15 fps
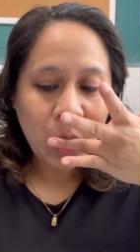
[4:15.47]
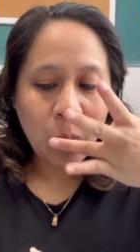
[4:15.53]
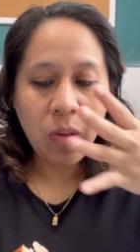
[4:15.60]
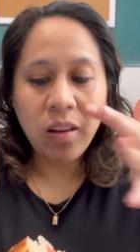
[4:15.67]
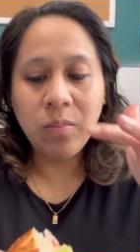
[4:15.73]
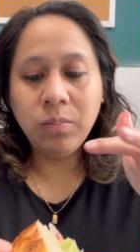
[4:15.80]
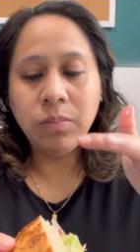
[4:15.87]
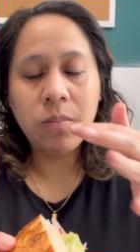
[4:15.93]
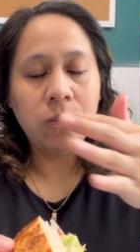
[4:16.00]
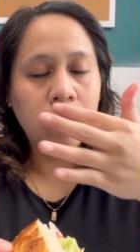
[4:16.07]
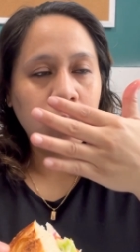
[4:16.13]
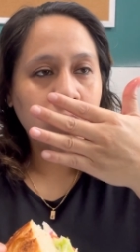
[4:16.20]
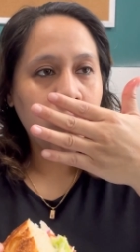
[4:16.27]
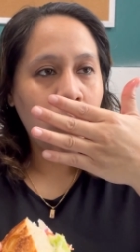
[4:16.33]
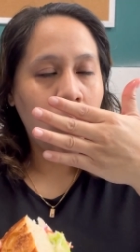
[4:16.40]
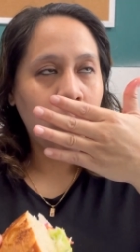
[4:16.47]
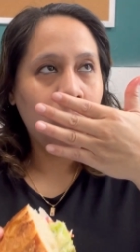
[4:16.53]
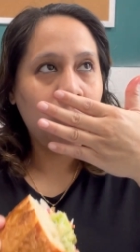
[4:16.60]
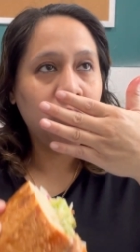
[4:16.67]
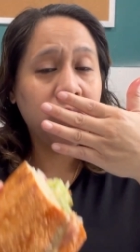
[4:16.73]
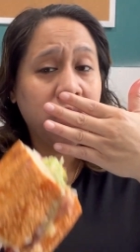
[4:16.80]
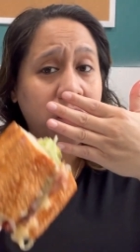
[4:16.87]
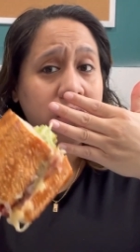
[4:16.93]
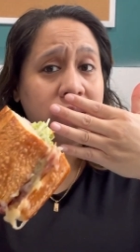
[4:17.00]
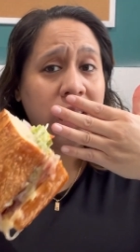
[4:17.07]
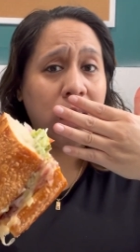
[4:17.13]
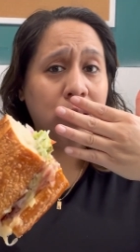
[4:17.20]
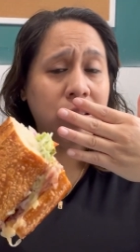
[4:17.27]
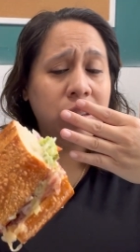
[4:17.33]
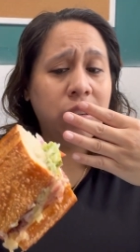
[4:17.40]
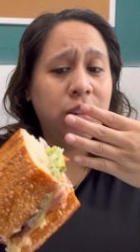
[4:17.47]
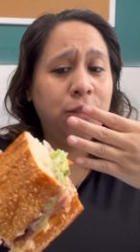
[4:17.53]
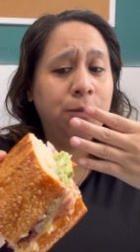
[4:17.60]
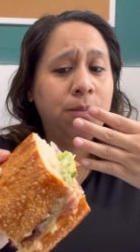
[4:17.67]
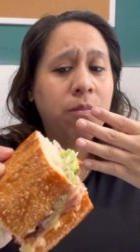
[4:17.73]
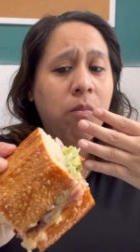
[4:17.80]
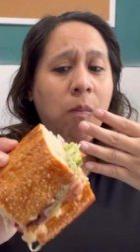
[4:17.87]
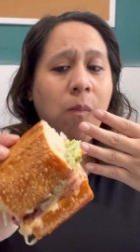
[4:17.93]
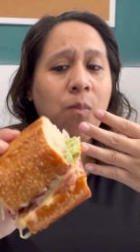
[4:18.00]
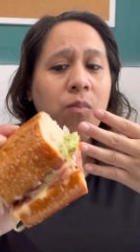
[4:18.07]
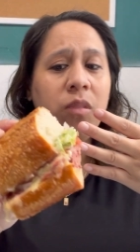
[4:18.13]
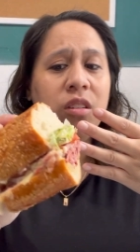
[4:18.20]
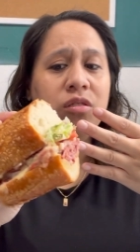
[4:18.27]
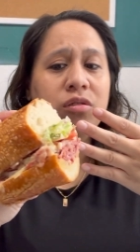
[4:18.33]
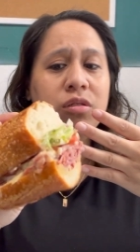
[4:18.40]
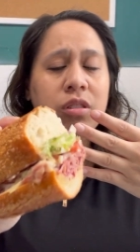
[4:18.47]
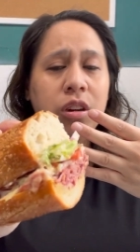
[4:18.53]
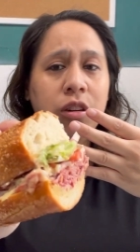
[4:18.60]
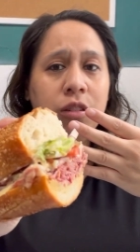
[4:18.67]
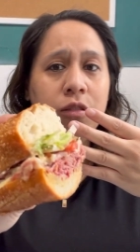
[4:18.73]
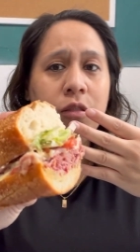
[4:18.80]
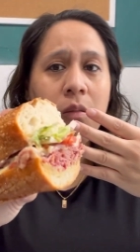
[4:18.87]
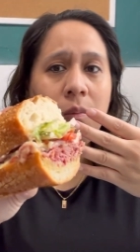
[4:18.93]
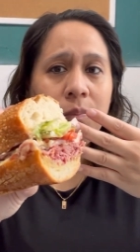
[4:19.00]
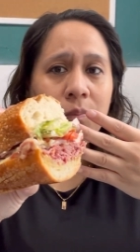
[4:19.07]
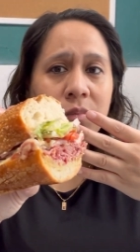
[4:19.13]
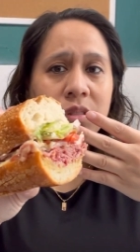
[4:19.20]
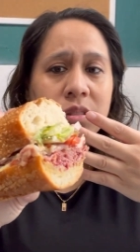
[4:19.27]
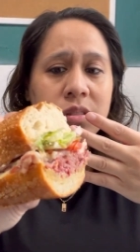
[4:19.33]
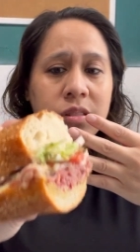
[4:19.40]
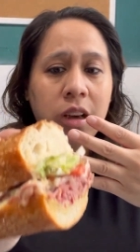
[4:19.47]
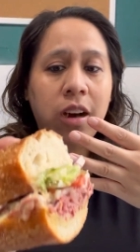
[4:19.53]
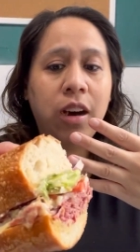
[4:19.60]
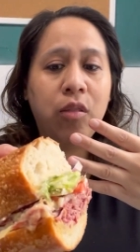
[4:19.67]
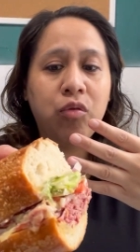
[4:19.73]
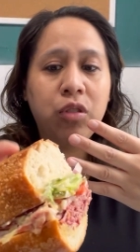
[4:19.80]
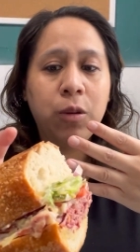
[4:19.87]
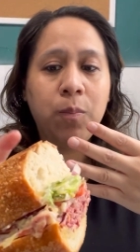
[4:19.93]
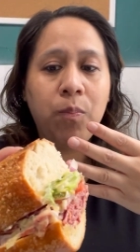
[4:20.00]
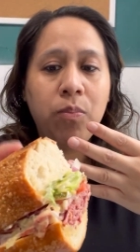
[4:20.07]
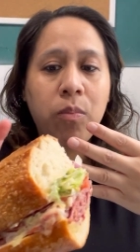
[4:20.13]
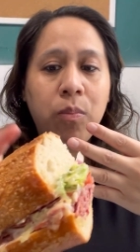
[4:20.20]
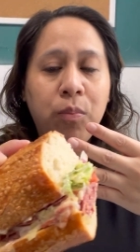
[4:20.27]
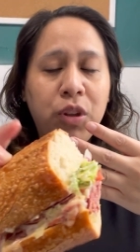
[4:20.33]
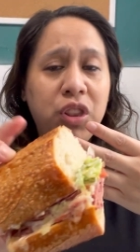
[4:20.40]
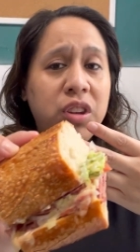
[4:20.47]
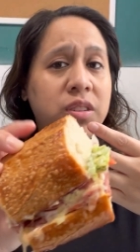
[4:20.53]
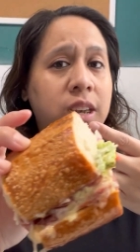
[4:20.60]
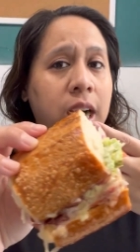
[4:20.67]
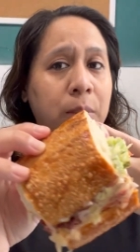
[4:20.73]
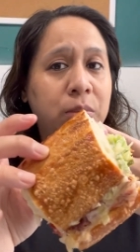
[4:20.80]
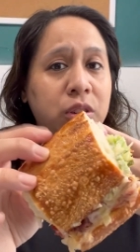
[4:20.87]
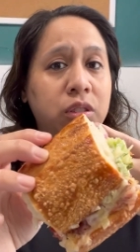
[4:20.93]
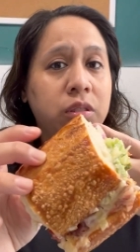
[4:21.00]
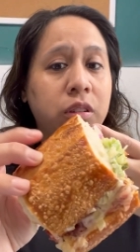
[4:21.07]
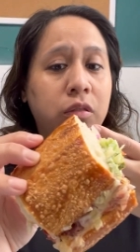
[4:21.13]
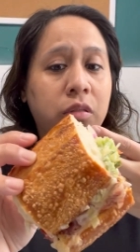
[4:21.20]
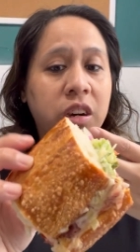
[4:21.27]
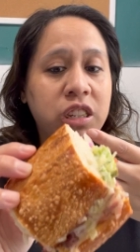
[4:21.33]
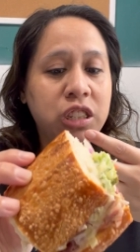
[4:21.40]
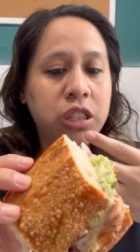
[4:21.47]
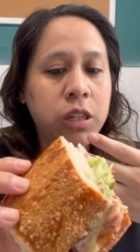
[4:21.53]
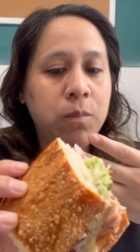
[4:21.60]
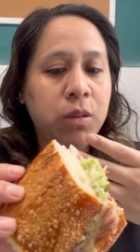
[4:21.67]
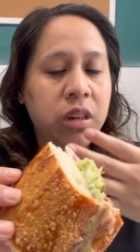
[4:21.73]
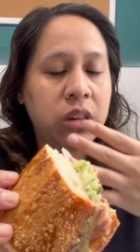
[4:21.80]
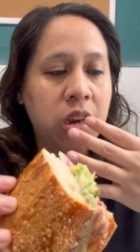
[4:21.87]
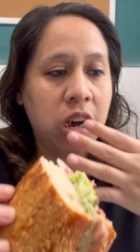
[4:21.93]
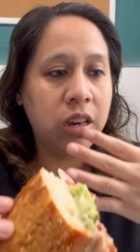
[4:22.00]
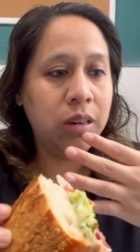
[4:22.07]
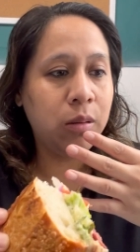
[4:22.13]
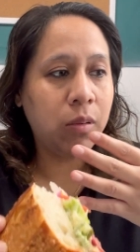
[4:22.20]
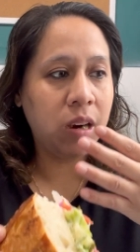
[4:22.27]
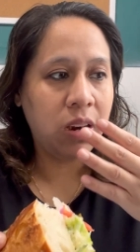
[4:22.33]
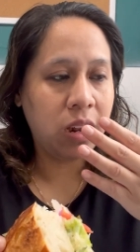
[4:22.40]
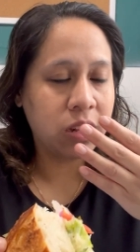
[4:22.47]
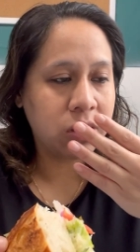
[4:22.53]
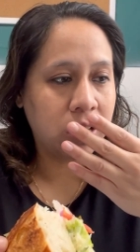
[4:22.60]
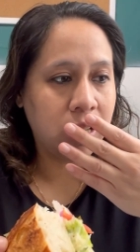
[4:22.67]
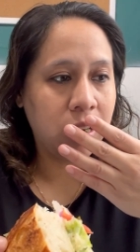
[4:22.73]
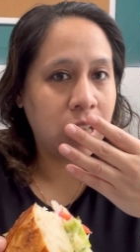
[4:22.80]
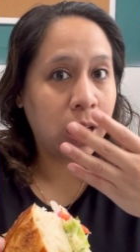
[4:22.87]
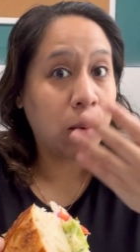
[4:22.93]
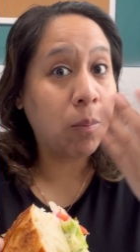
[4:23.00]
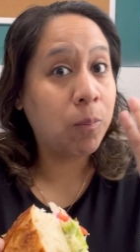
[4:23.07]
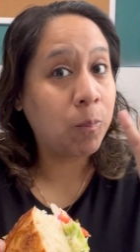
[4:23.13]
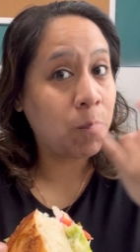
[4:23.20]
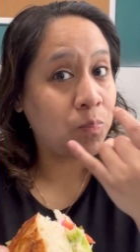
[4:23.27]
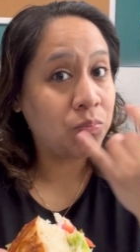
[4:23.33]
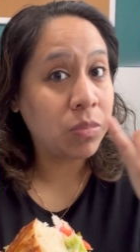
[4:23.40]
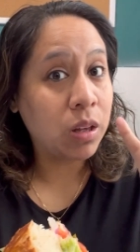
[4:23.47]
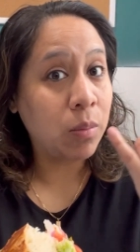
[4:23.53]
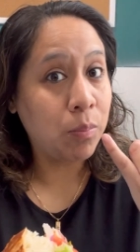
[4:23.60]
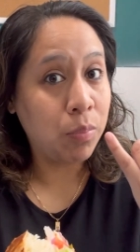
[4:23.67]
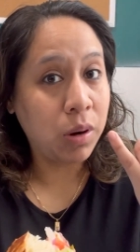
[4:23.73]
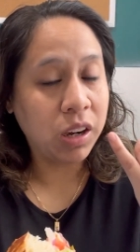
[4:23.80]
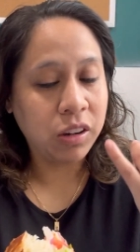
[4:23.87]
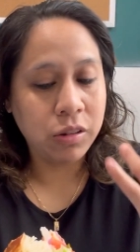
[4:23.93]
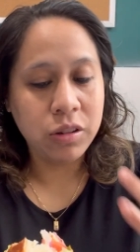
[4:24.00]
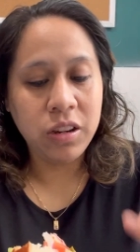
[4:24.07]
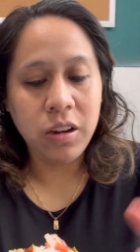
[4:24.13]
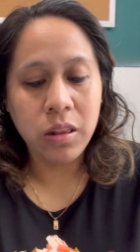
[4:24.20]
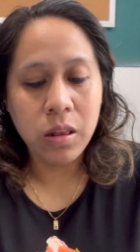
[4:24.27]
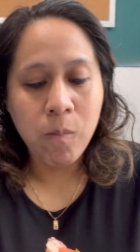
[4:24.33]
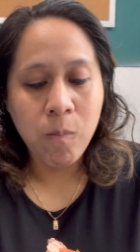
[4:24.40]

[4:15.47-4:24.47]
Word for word: Uh, the sourdough is so soft but the top is crunchy, but not in a way that's gonna like break your teeth.